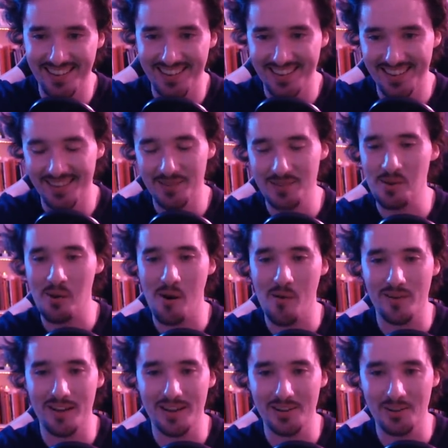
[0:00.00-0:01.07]
He was alright
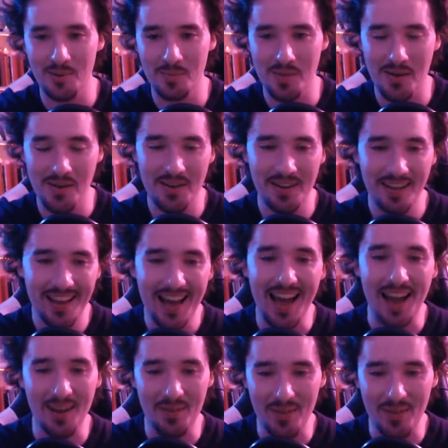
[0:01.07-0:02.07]
when I knew him, though. Anyway,